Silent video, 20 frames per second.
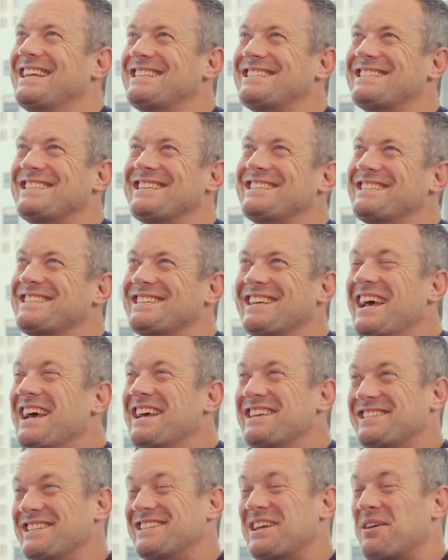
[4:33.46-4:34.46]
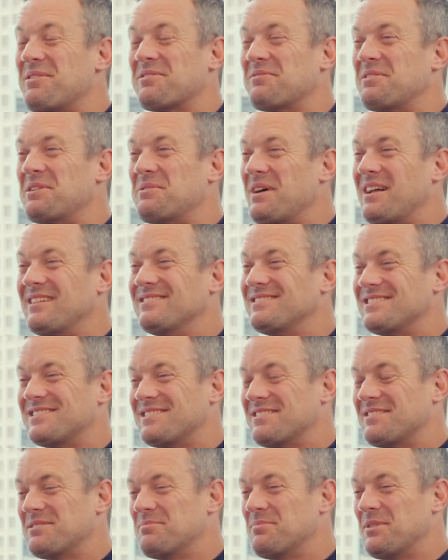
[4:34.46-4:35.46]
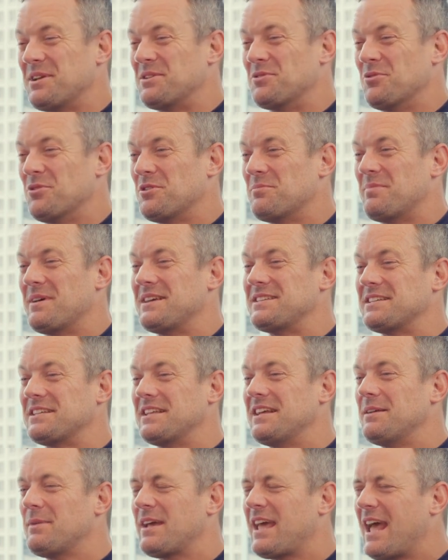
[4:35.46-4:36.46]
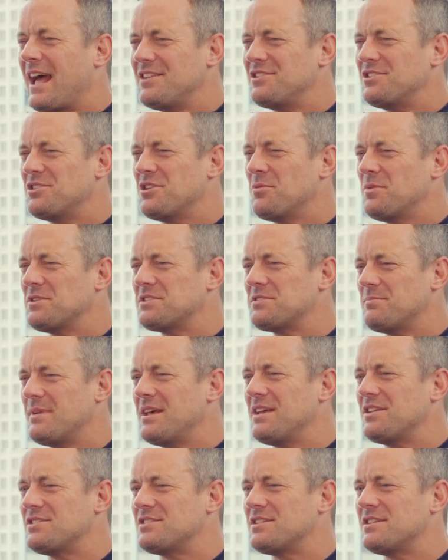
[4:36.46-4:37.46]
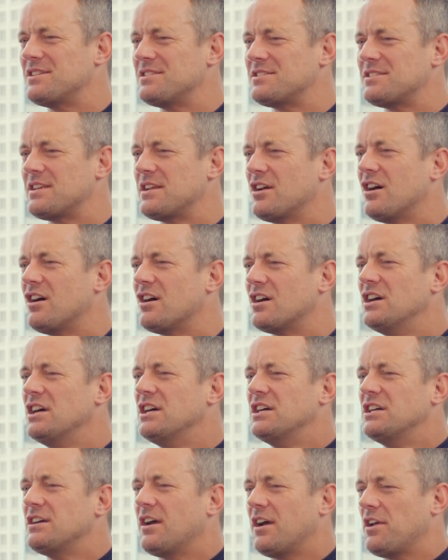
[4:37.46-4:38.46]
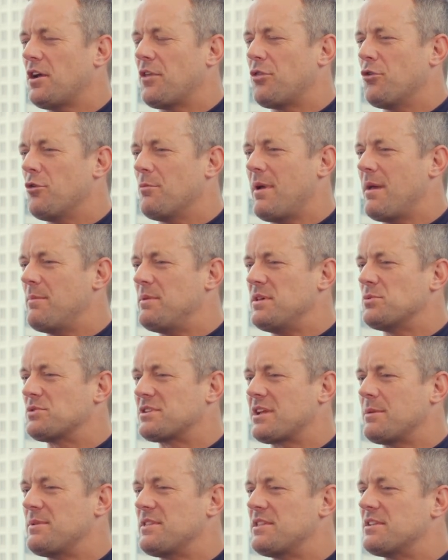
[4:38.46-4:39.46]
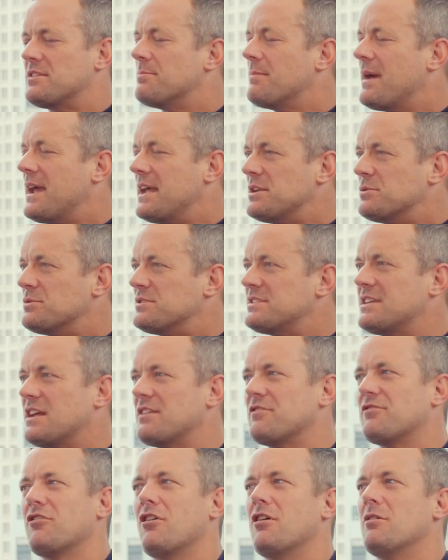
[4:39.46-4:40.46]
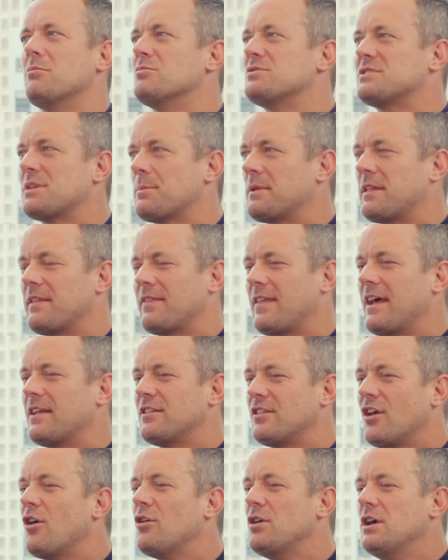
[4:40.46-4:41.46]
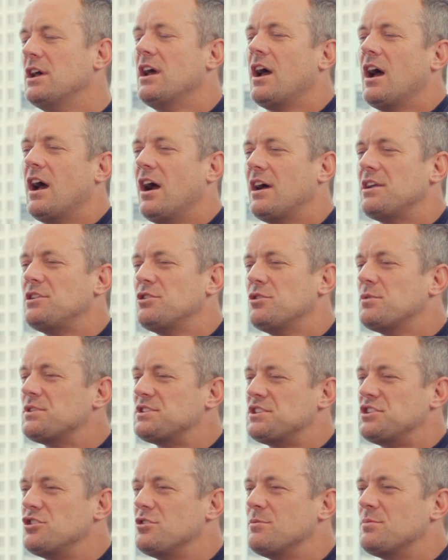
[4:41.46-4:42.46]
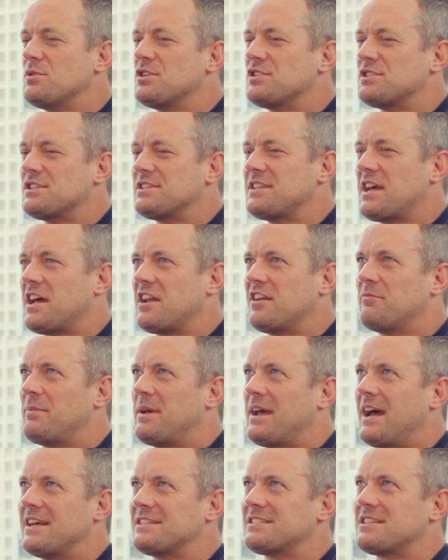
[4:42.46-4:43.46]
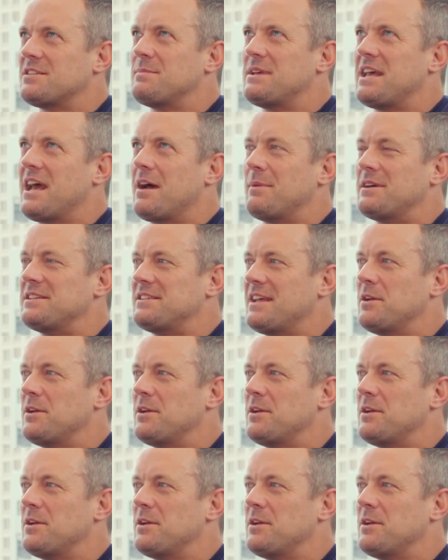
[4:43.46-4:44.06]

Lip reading: she dealt with it really well, just completely ignored it basically. I'm like, how'd you know it wasn't me? She said, I thought maybe it was going to be the domain it was sent from, something like that. No, I knew it wasn't you because it started off by asking me how my